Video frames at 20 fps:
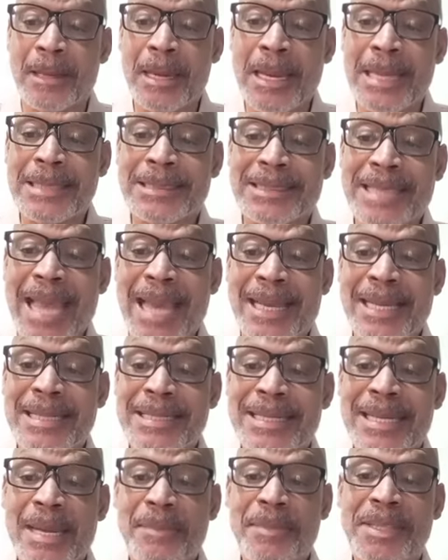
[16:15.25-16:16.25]
2
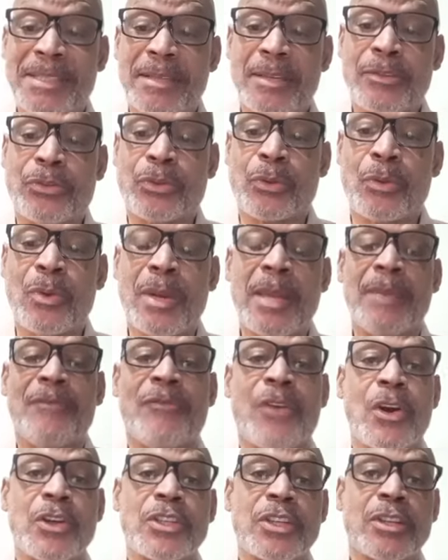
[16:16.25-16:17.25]
Timothy 3,
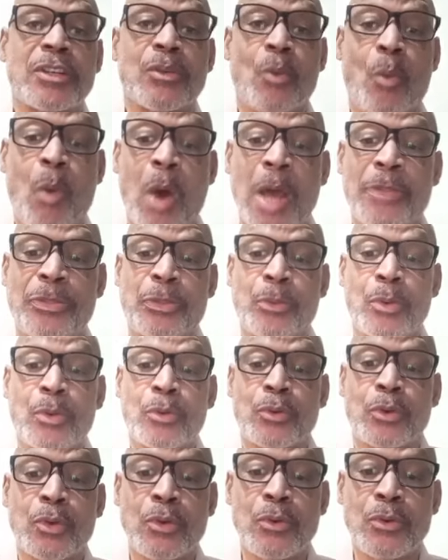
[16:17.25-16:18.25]
verses 1
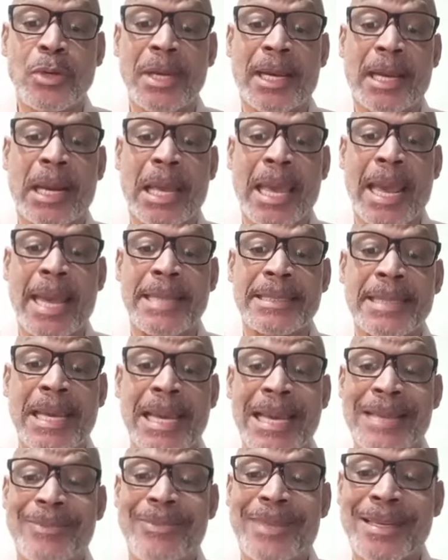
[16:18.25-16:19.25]
through 2 declares,
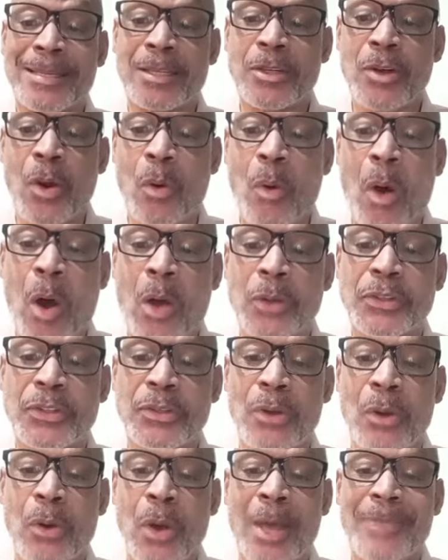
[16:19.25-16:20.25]
This know
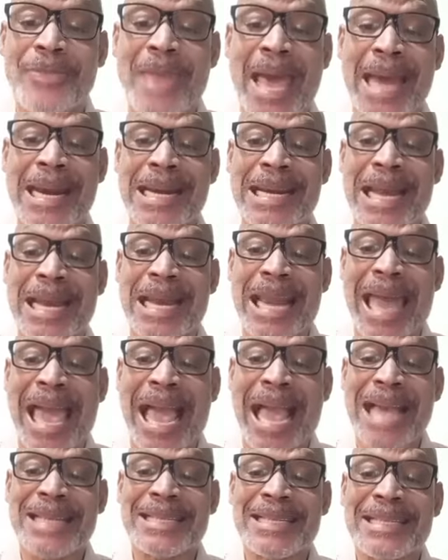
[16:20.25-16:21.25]
also that in the
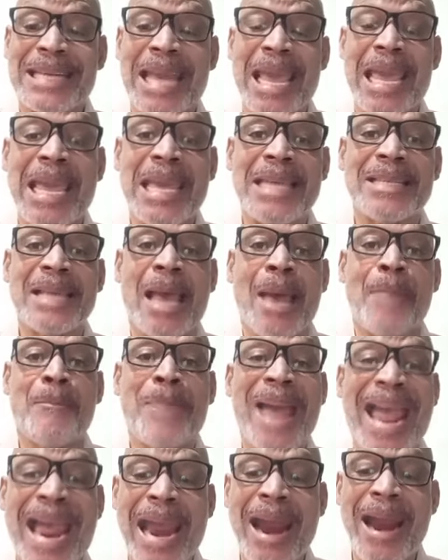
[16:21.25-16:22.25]
last days
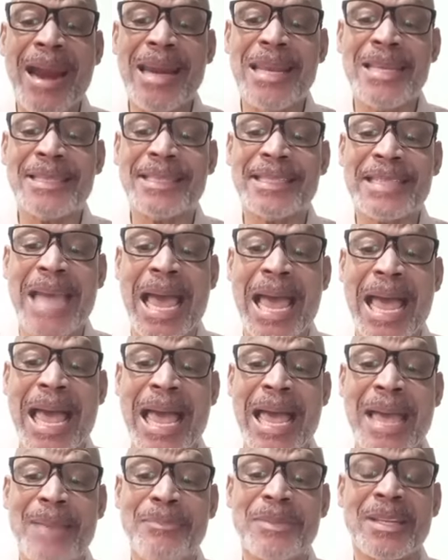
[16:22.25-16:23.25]
perilous
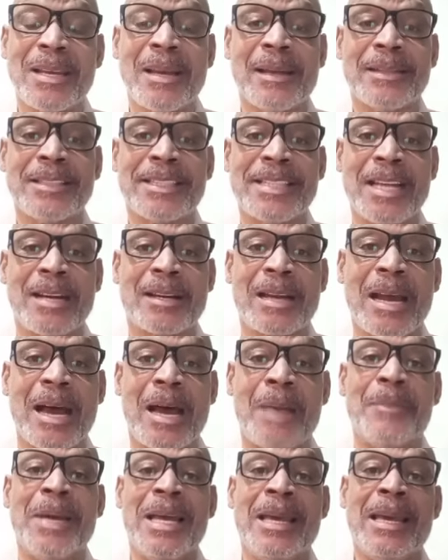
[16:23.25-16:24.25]
times shall
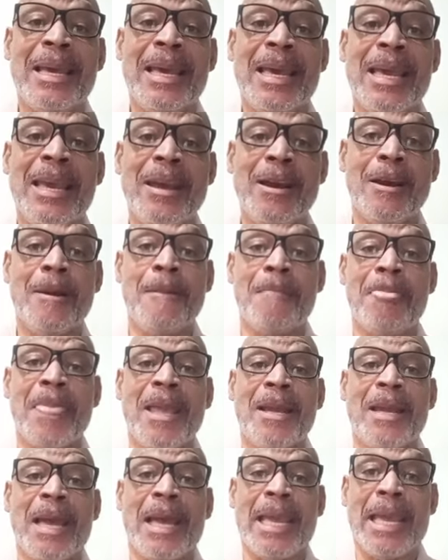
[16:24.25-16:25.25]
come. Here
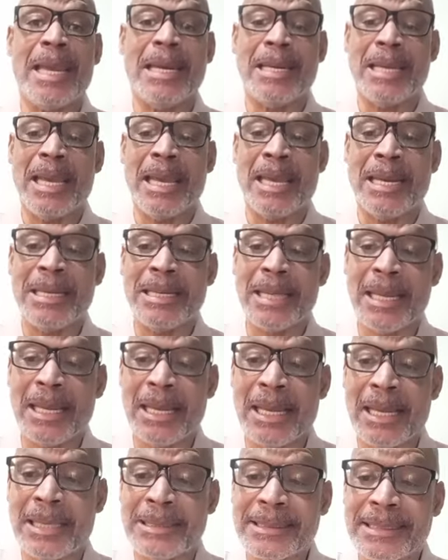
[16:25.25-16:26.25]
in, in
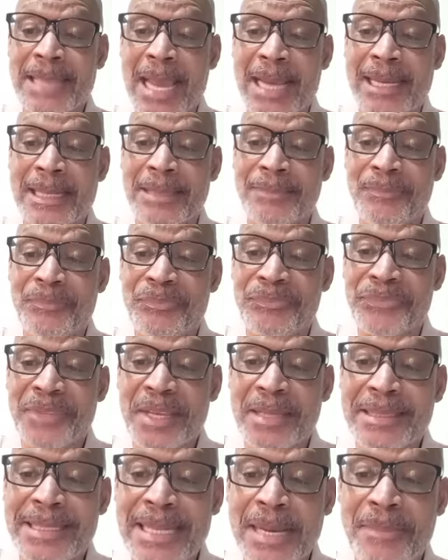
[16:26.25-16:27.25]
uh, 2
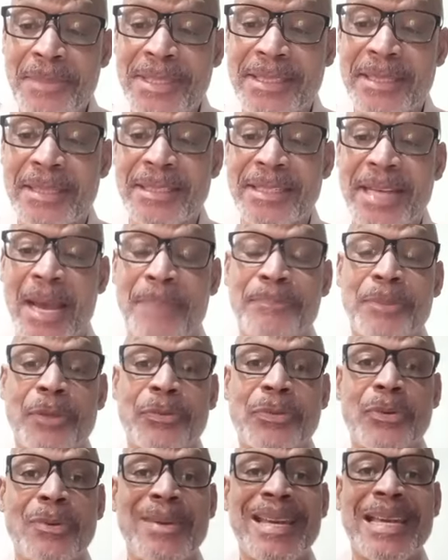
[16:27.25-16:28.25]
Timothy chapter
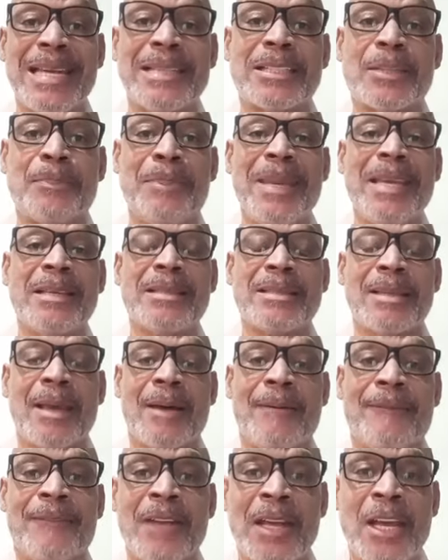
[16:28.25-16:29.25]
3, it speaks
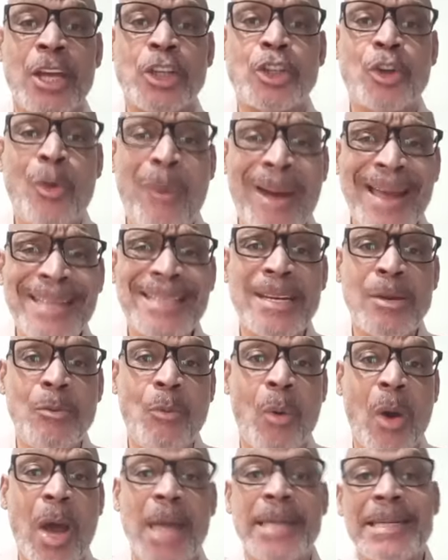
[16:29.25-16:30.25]
of
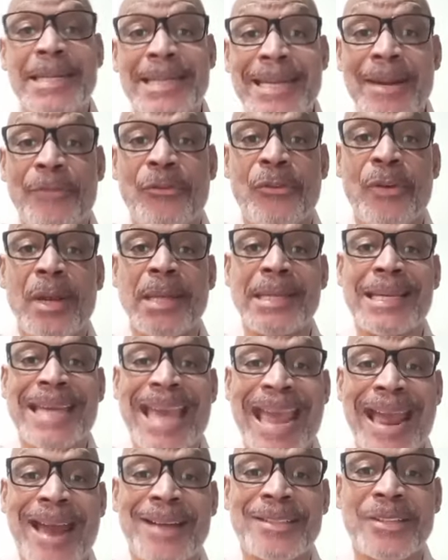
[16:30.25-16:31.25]
21 different
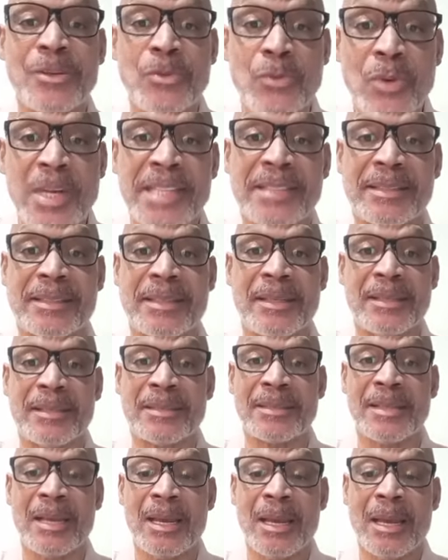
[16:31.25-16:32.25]

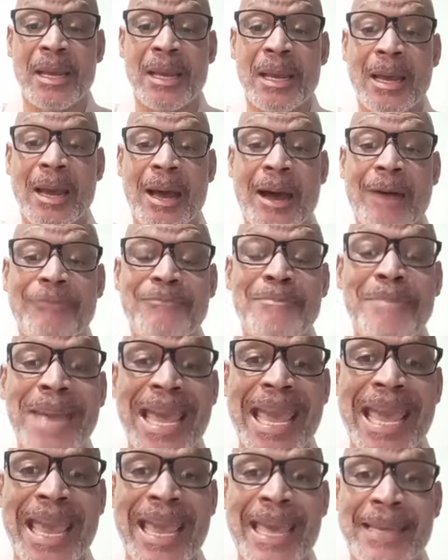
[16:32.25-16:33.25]
characteristics of
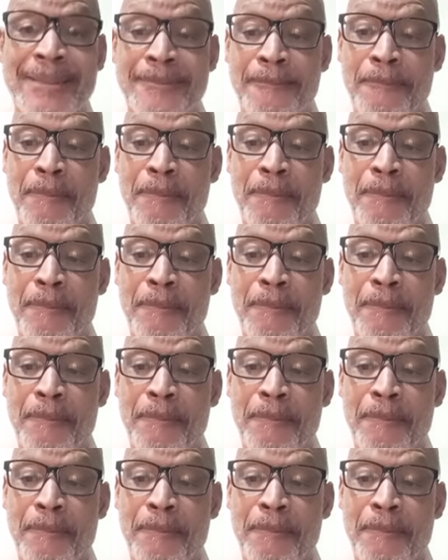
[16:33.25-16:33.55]
man